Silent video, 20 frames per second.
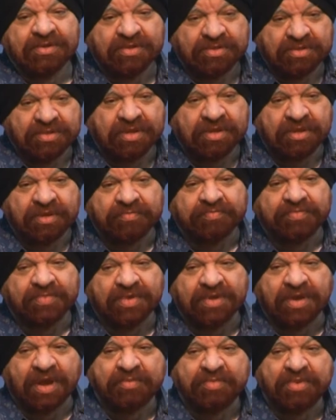
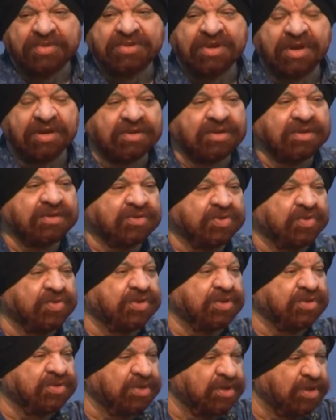the administrators,
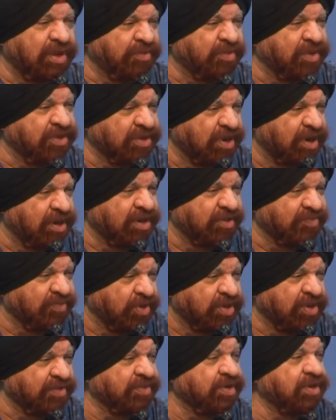UGC, MHRD,
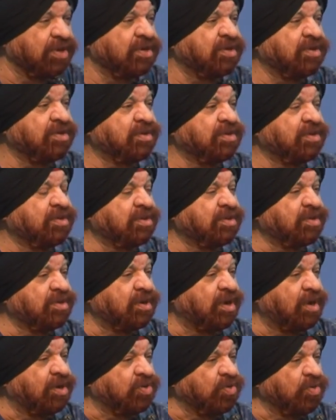whatever,
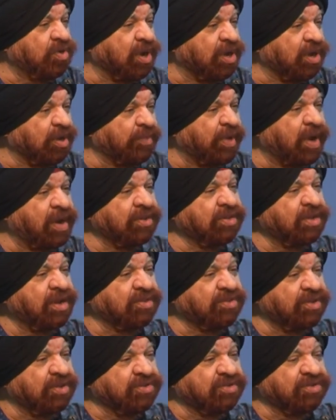to recommend
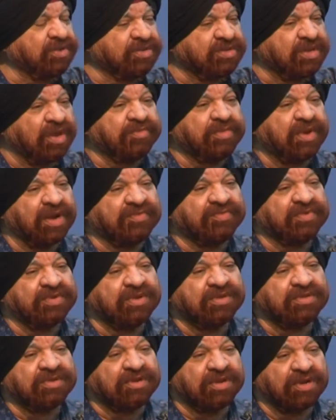that this is a subject which
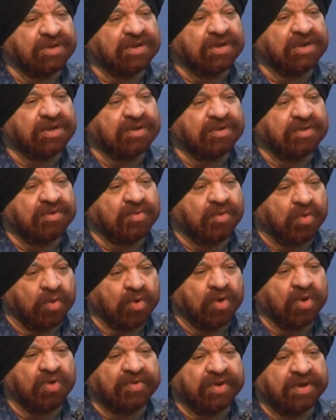is needed
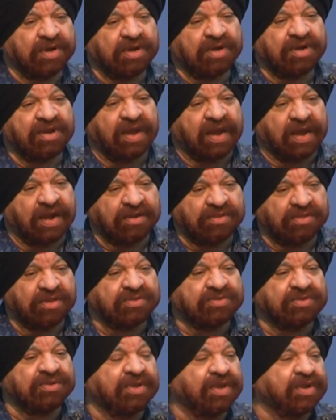all over and
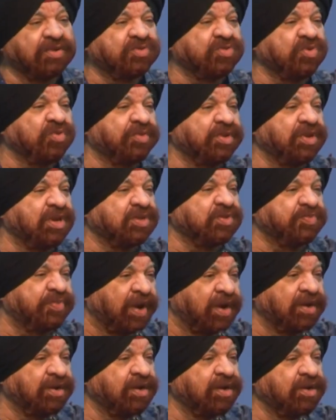this needs to be
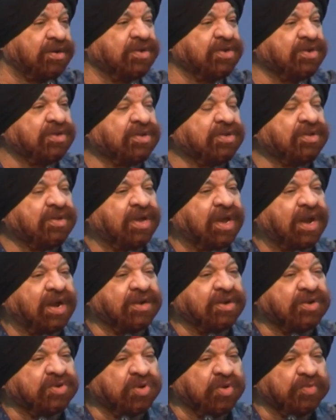expanded
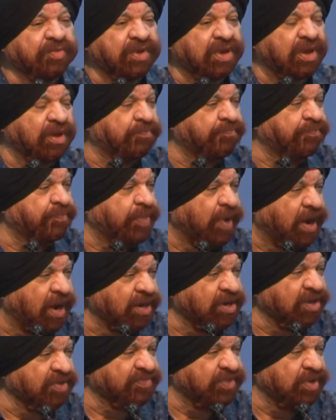and it should be a
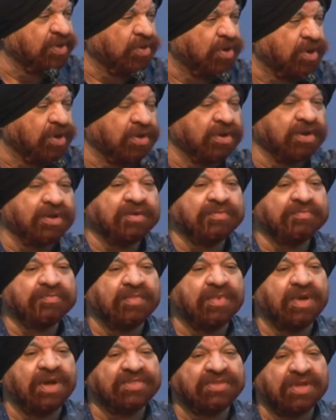part of the curriculum
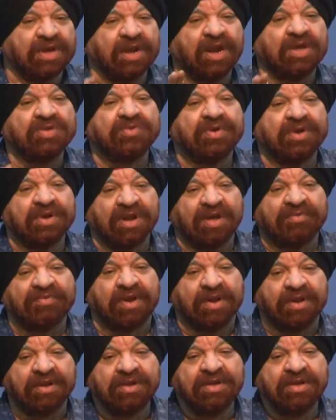at the graduate level.